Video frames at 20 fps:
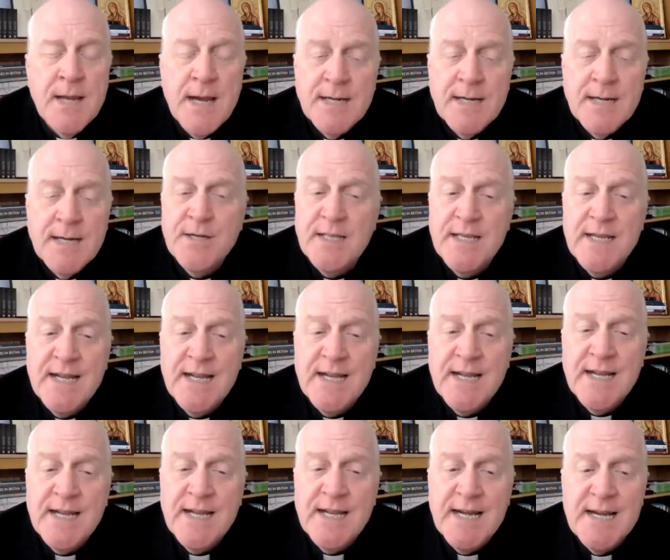Dr. Ellie
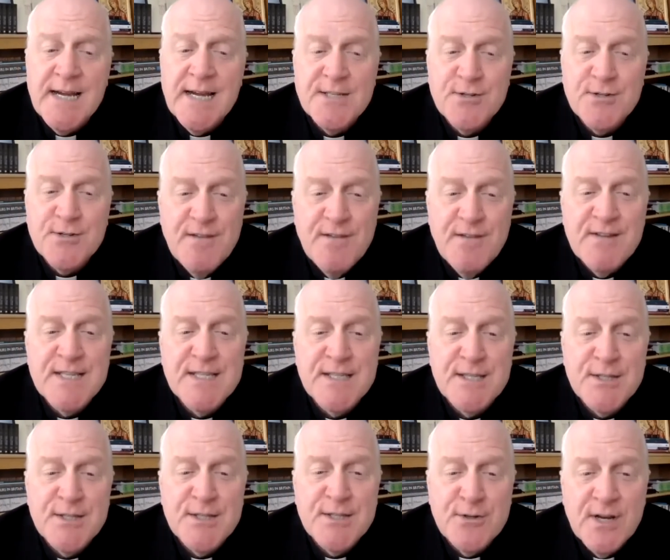Cosgrave is the
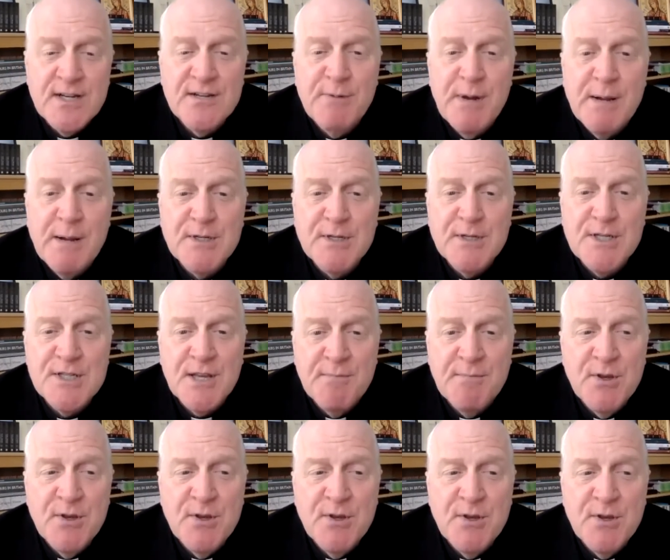director of Publica's
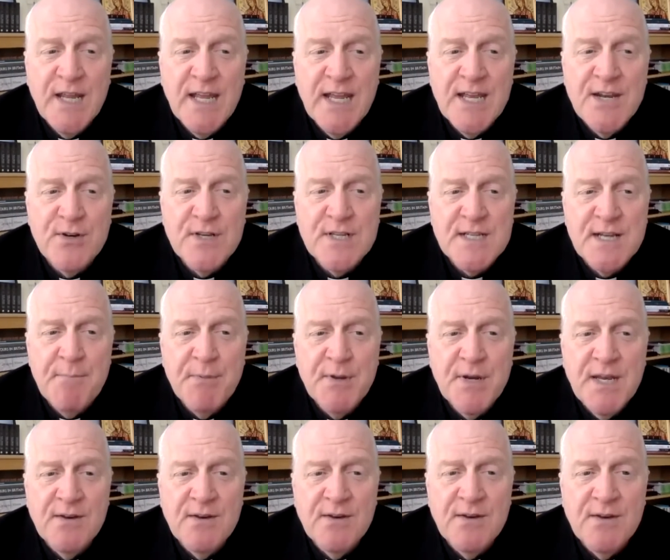Community Interest
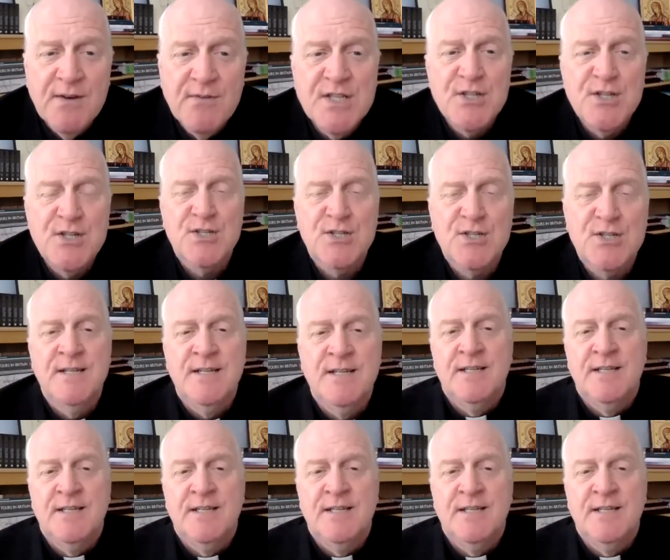Company and Research.